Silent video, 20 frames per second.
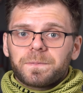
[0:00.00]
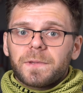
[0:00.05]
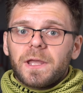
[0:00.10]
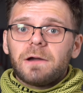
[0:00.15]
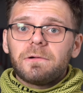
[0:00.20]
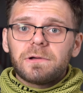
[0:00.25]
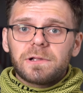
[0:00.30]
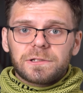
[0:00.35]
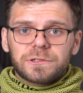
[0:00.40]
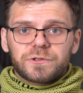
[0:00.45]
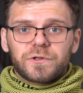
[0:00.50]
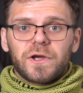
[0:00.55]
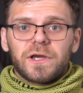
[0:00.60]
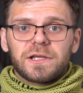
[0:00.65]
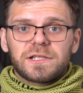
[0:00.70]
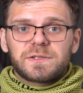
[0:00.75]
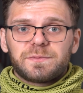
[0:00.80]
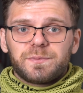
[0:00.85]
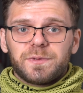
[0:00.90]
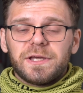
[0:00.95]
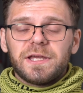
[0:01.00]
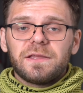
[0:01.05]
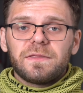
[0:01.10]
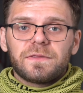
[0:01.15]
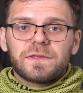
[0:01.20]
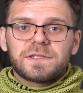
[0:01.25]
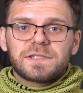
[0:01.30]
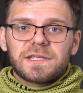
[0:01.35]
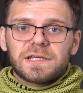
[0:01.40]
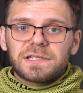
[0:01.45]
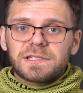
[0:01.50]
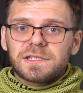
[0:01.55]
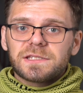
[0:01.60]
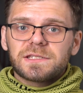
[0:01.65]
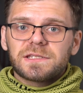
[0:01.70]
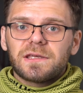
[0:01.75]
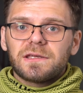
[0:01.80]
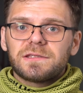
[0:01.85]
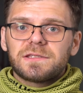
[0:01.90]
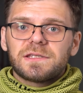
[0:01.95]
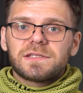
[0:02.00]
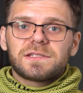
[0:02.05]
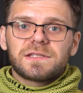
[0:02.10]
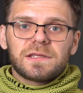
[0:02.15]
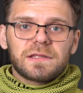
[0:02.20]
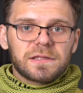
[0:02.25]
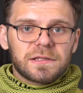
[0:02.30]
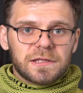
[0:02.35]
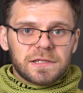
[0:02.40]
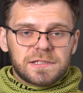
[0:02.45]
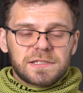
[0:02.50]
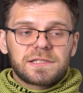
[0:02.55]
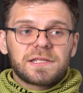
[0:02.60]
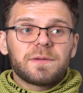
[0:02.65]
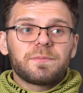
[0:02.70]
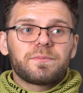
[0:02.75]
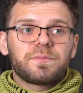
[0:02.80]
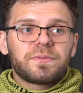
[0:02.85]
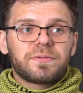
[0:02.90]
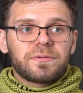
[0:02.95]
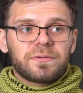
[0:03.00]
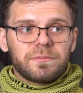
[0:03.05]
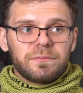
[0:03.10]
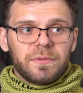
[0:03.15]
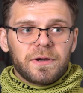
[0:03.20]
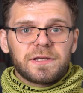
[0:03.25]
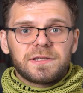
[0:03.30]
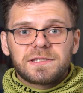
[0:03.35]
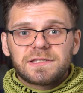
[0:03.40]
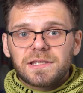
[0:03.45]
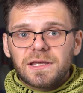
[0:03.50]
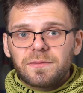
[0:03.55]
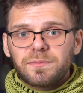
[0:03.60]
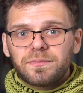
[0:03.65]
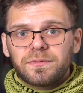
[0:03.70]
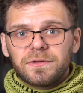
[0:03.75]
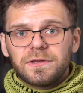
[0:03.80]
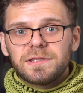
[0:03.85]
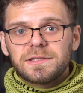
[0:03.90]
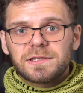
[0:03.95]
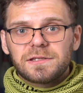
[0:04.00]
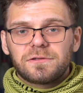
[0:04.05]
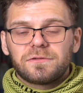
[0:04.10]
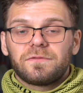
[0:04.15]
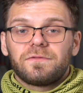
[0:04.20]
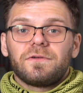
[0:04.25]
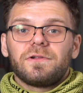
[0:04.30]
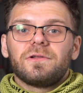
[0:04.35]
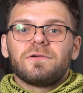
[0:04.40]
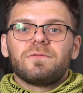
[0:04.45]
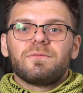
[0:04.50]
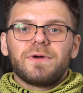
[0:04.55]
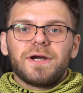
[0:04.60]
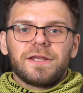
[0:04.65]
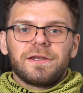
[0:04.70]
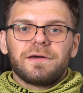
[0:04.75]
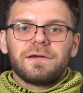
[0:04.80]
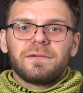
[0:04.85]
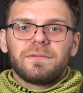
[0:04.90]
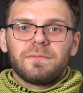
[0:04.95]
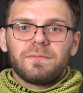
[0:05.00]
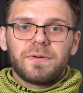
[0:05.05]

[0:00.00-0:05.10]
I will try explain these exercises in a step-by-step, easy-to-follow manner,